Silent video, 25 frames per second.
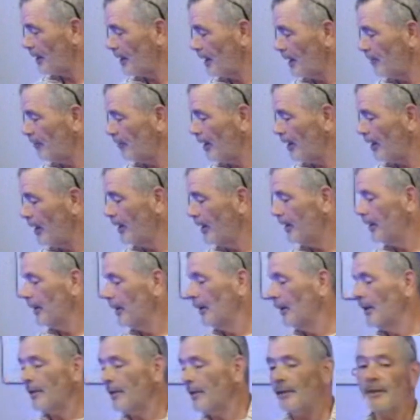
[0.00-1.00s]
XIFEI.
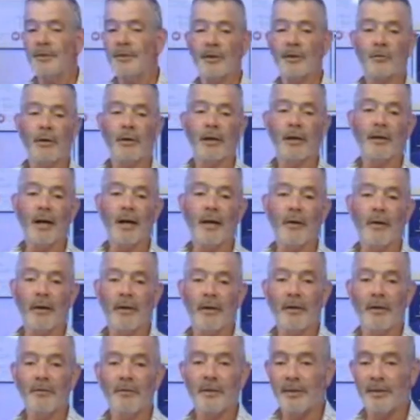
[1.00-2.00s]
This is a great lighter. I
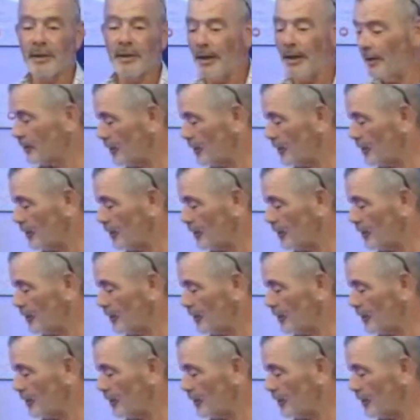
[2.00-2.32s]
love this lighter.